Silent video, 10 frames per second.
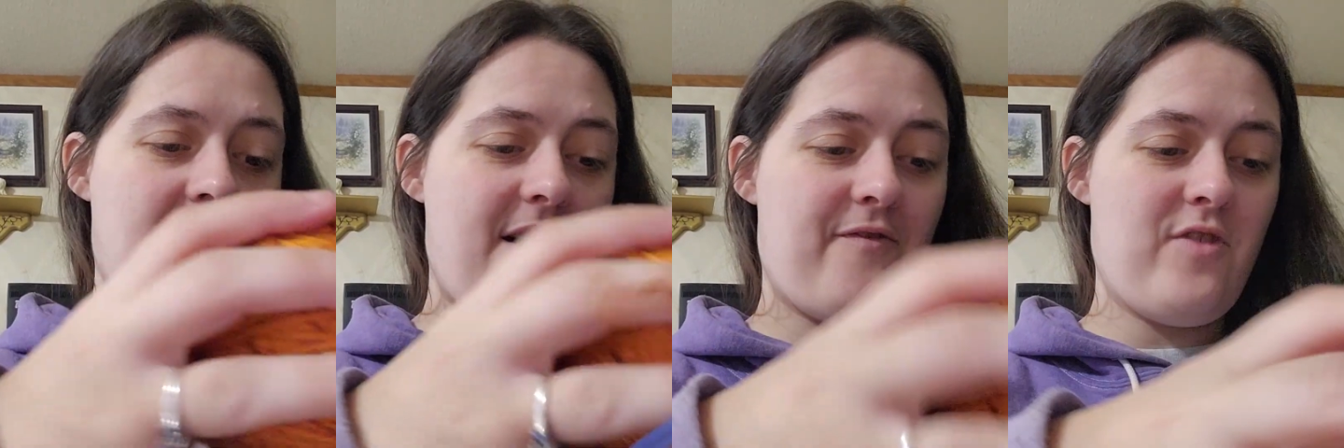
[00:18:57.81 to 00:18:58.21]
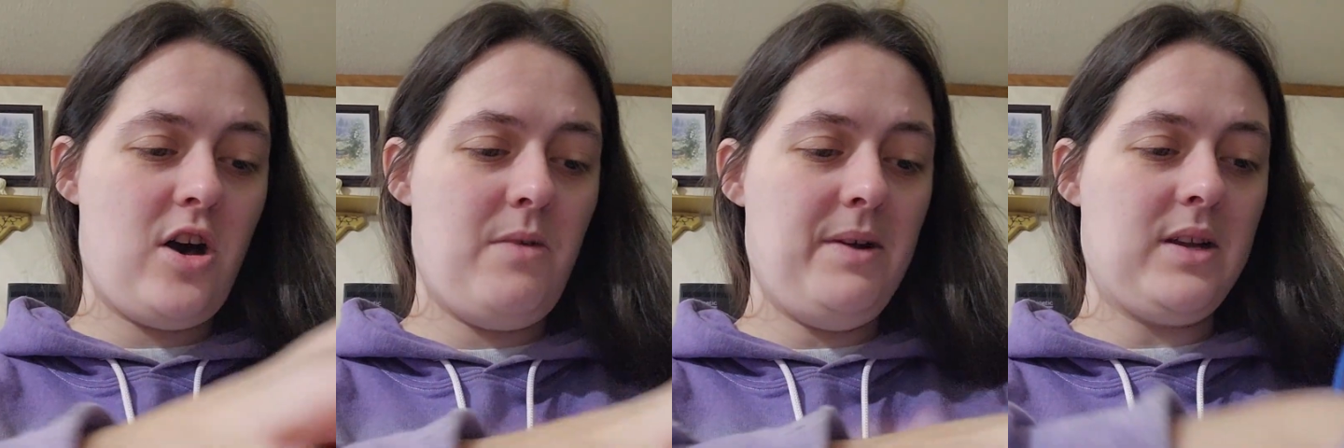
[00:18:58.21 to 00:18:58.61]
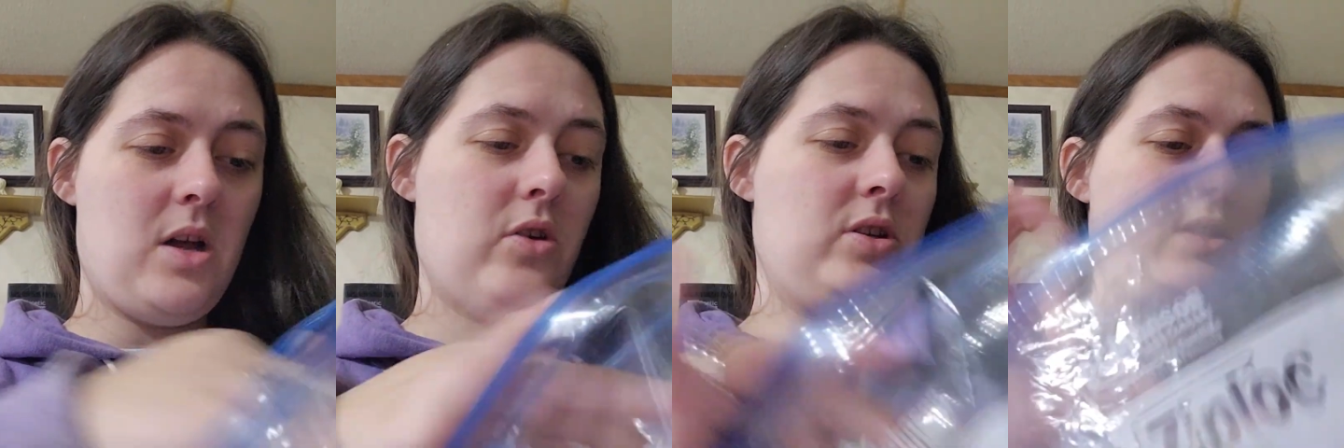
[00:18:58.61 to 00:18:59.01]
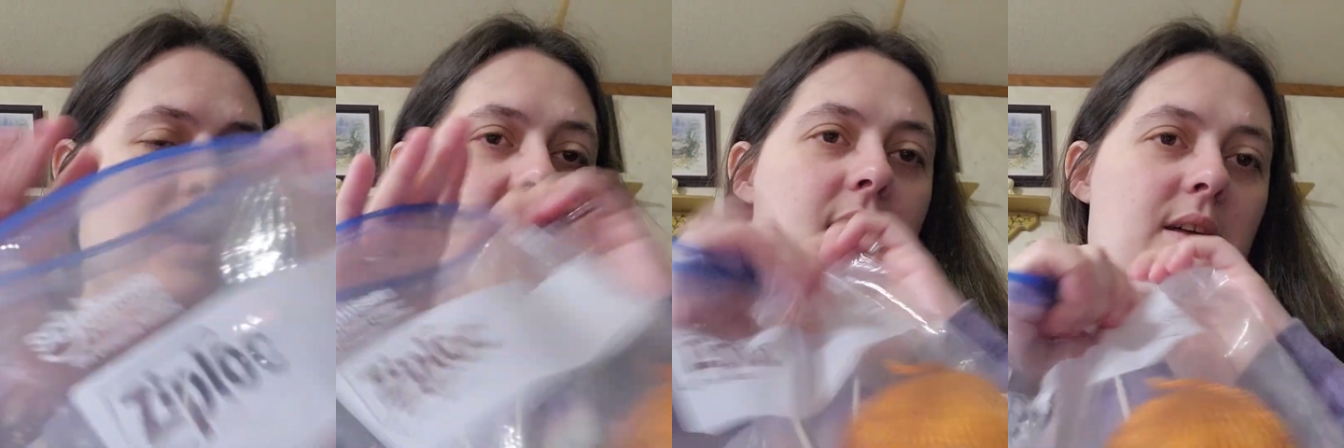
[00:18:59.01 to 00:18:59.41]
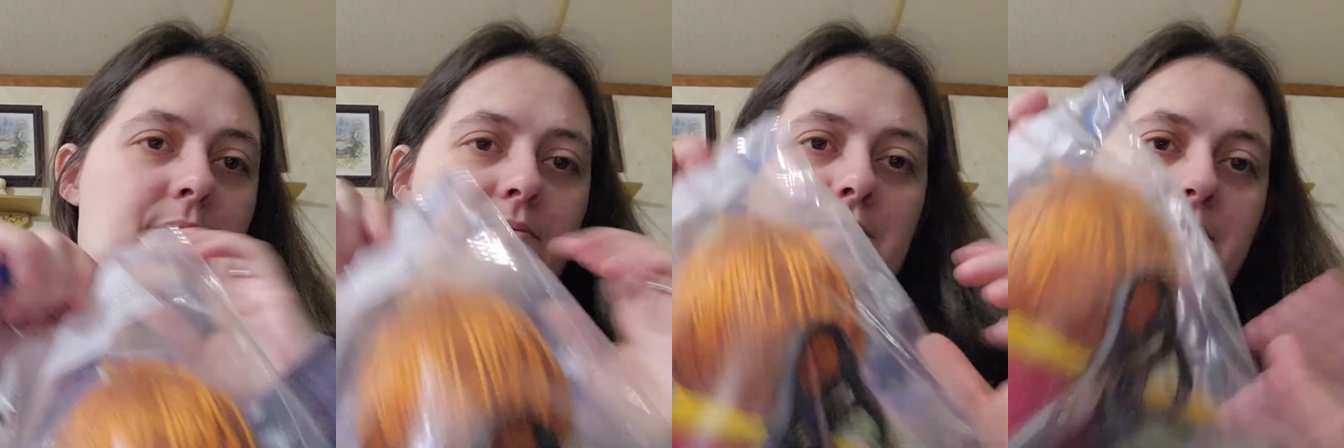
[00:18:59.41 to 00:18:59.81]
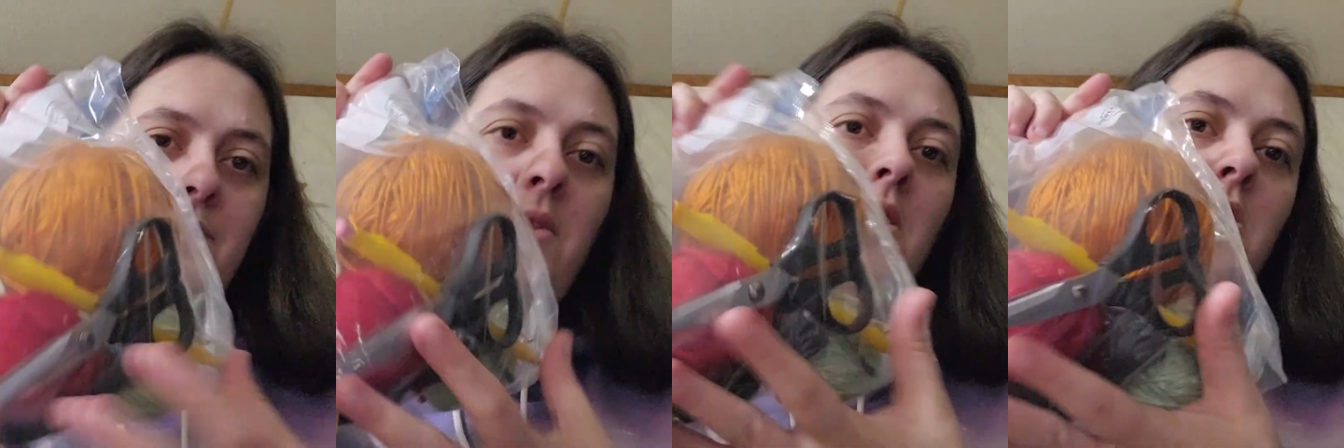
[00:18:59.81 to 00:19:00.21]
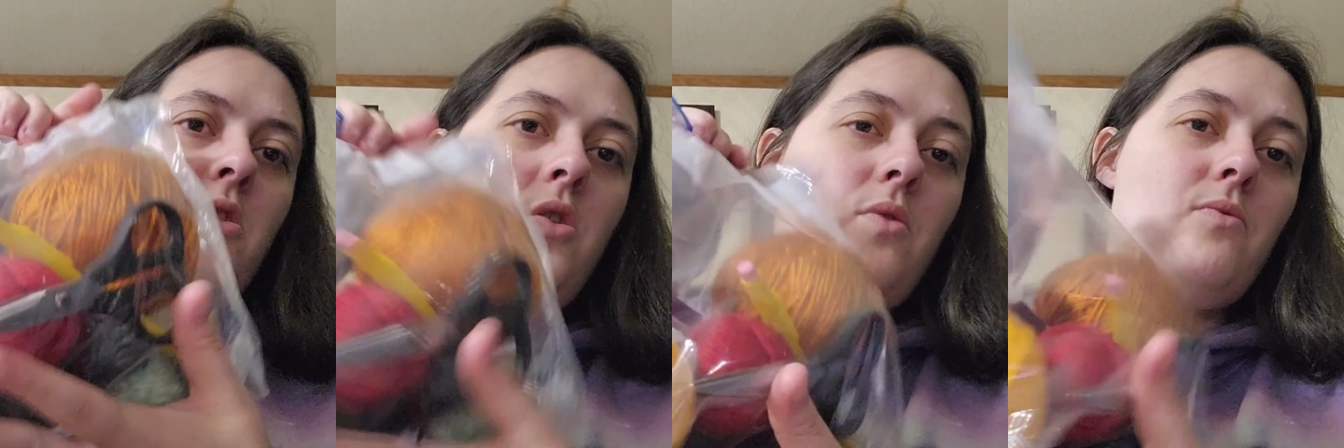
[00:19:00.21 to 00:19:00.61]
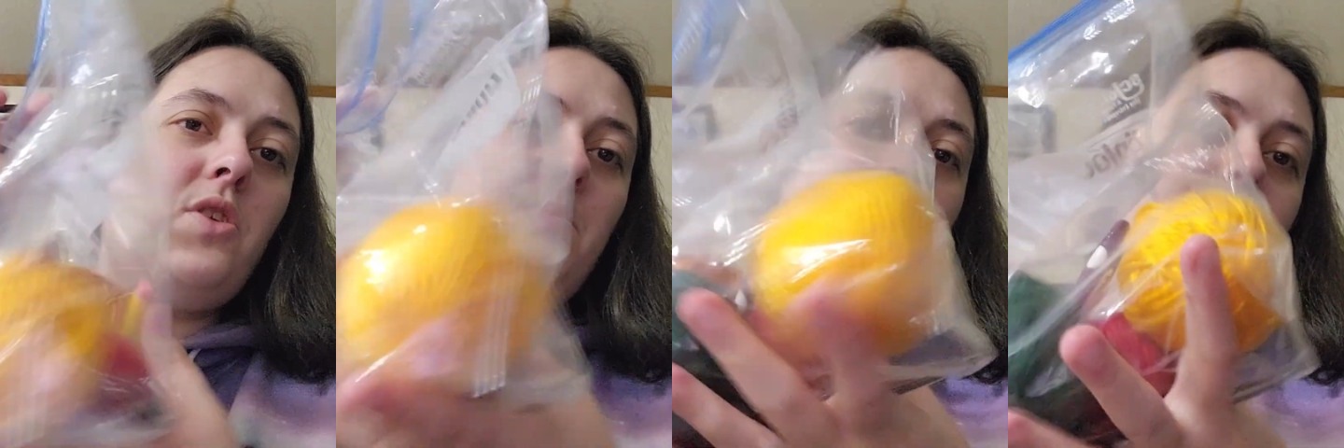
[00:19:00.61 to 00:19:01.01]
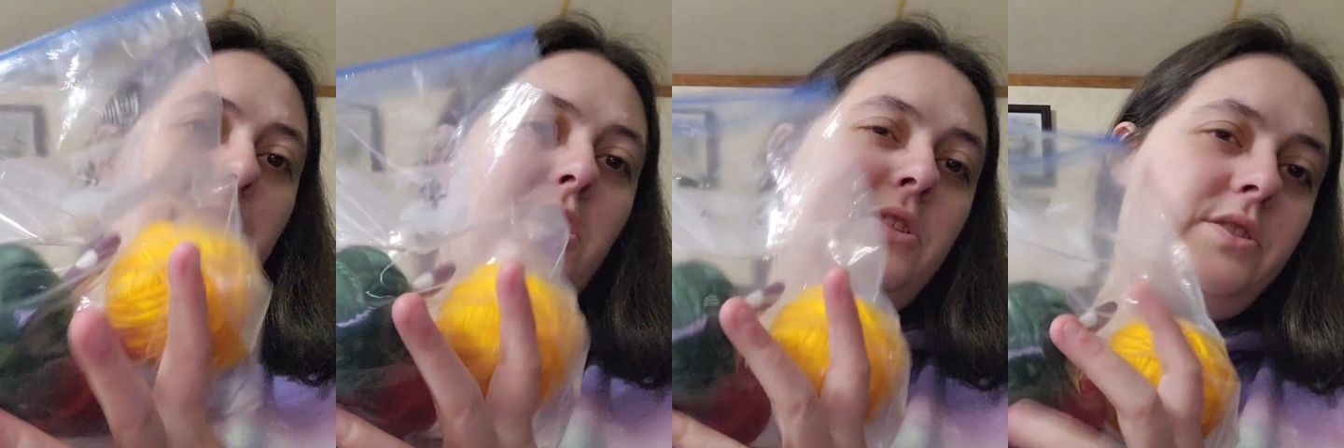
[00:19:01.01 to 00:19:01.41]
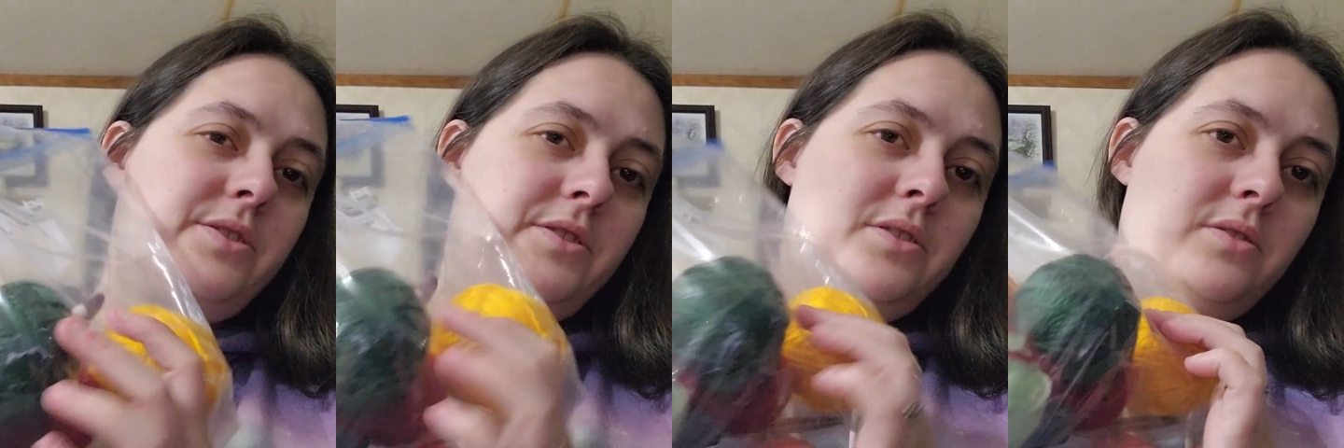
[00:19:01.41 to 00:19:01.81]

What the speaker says: I have all my colors kind of rolled up in balls.